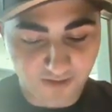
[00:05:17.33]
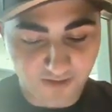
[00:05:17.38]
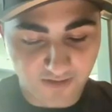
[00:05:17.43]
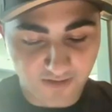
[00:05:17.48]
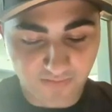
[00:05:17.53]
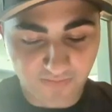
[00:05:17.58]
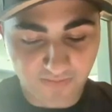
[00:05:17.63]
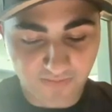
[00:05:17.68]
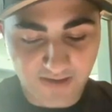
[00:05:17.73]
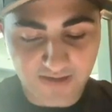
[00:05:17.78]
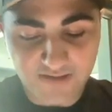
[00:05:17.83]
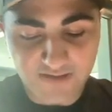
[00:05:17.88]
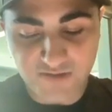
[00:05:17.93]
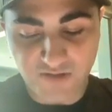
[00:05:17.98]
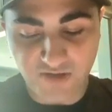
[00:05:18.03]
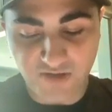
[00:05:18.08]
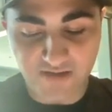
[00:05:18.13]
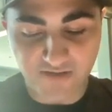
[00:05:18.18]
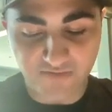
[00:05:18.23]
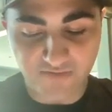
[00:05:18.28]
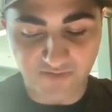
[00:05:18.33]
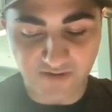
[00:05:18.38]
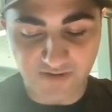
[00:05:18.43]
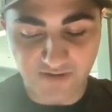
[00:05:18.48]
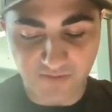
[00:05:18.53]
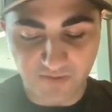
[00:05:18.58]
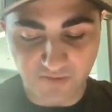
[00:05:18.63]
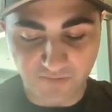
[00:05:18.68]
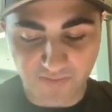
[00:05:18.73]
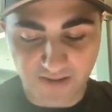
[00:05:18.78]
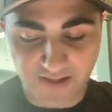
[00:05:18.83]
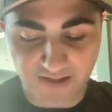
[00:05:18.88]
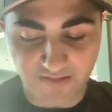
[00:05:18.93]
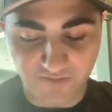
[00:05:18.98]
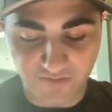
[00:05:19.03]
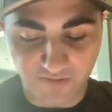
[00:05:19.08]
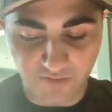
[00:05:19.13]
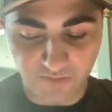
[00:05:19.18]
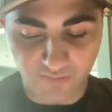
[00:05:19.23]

And in the end, trying to find this balance